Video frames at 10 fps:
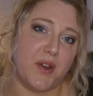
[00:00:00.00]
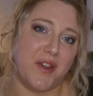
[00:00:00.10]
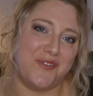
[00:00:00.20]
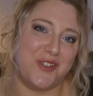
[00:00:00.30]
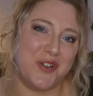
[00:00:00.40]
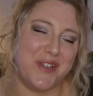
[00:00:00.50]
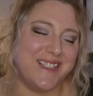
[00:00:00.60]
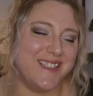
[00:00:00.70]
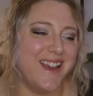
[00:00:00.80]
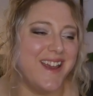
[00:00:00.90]
of choice
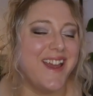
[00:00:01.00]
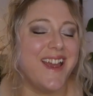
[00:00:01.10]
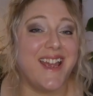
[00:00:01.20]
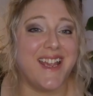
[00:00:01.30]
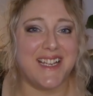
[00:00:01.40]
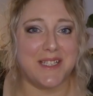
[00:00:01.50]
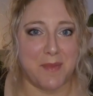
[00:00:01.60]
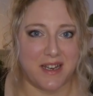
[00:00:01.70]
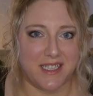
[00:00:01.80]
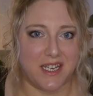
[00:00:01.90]
is
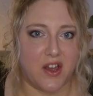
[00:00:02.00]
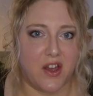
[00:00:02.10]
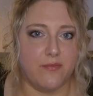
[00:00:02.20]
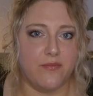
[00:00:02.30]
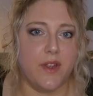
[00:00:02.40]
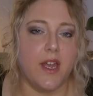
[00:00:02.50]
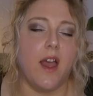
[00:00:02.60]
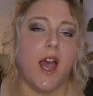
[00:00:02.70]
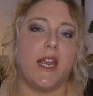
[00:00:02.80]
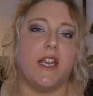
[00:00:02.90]
maxxicalm.
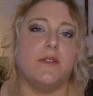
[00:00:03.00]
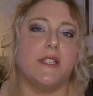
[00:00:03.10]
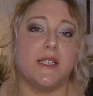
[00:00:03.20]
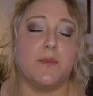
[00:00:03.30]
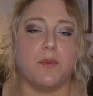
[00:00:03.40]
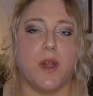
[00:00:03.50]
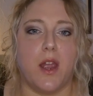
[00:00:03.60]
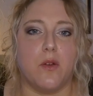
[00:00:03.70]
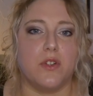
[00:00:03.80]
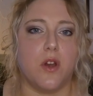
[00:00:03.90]
I use this with my
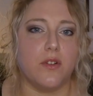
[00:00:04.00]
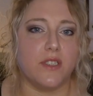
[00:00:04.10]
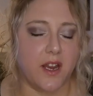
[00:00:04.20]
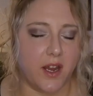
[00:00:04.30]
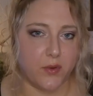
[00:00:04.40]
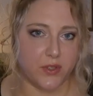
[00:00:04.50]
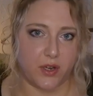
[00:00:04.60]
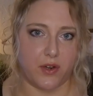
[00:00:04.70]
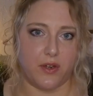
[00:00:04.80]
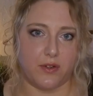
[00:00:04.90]
own dogs and I also
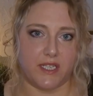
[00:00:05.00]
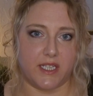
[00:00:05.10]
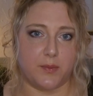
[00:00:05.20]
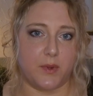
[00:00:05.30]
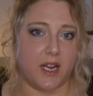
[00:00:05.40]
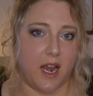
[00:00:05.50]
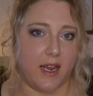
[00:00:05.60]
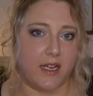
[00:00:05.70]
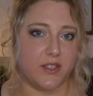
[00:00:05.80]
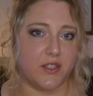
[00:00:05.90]
use this with
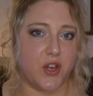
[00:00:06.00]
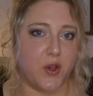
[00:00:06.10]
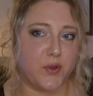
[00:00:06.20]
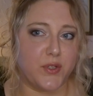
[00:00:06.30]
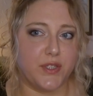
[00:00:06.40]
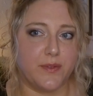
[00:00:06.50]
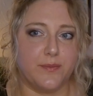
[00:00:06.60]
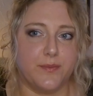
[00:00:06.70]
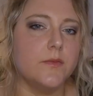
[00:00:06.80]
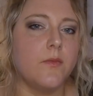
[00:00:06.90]
clients' dogs.
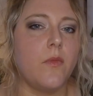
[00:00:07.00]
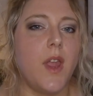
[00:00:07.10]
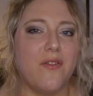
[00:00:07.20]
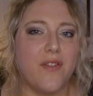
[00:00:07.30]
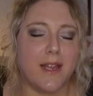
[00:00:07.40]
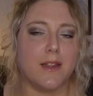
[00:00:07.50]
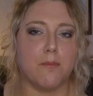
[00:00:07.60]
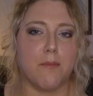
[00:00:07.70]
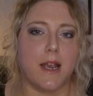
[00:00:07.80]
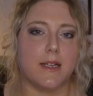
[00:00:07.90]
I find
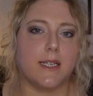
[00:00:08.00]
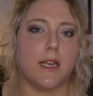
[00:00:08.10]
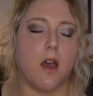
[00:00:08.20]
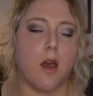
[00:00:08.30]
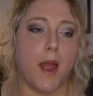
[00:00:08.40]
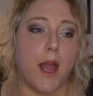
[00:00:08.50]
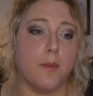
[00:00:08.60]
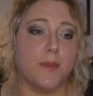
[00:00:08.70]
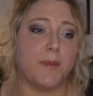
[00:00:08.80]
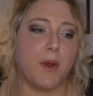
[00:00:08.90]
that maxxicalm
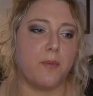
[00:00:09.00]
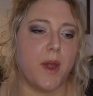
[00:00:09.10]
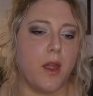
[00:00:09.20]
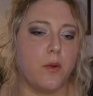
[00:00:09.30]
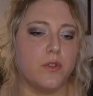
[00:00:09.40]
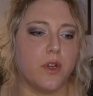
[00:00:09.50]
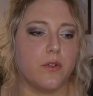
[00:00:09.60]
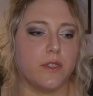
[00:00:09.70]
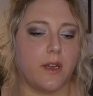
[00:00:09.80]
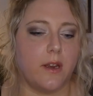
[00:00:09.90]
helps both my own
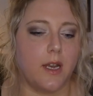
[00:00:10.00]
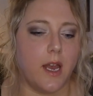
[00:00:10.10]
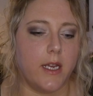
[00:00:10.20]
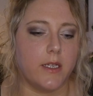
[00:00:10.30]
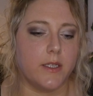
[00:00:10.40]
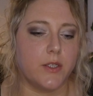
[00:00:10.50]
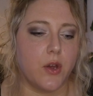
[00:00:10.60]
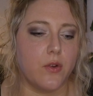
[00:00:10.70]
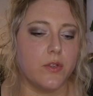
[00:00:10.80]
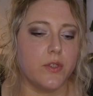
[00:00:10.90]
dogs and clients'
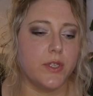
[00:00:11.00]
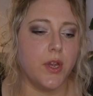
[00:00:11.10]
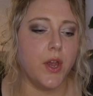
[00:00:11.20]
dogs